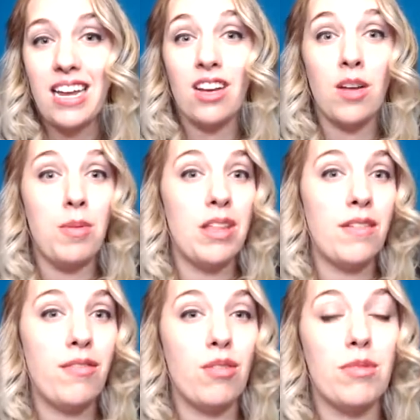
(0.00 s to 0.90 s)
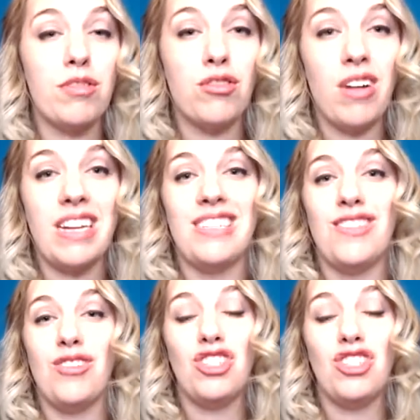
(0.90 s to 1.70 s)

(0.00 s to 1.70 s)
it could be in the form of trying to